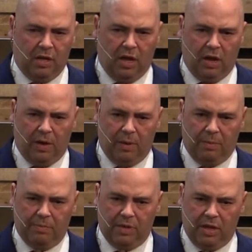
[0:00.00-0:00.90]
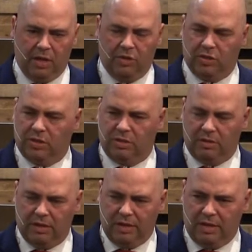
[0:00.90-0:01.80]

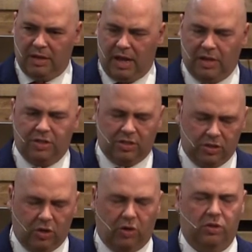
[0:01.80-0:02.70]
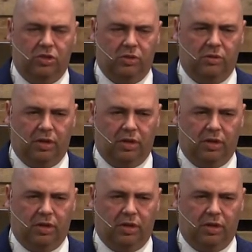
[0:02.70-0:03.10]
I just encourage you,